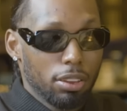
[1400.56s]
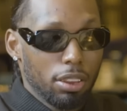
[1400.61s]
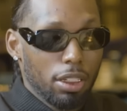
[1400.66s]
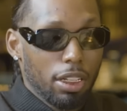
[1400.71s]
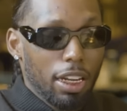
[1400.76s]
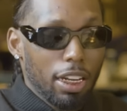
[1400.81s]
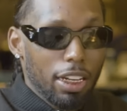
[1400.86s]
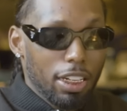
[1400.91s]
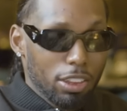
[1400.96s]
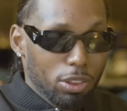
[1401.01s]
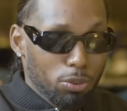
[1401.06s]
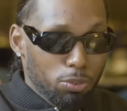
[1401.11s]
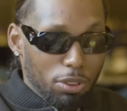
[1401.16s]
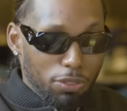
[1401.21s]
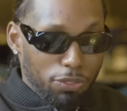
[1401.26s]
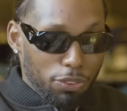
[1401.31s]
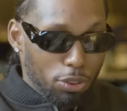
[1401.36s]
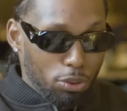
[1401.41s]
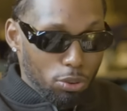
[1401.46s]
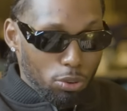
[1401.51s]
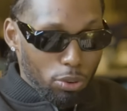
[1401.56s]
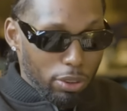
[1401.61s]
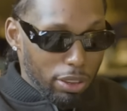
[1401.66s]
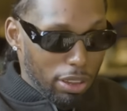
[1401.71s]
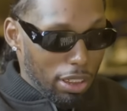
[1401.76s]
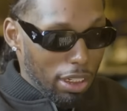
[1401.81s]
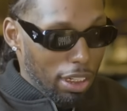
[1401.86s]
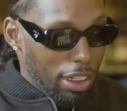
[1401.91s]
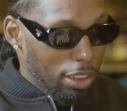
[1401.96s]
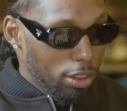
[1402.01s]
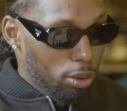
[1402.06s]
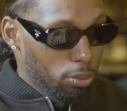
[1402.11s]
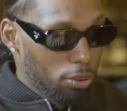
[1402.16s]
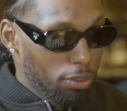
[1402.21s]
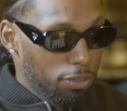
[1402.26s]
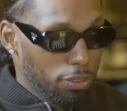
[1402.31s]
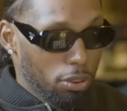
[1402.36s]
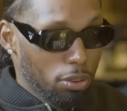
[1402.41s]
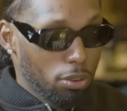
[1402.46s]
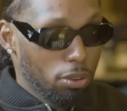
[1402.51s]
The guy that's with you or any guy that's
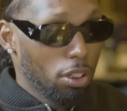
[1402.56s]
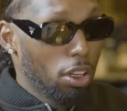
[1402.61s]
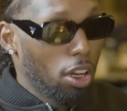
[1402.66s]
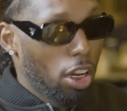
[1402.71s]
with you,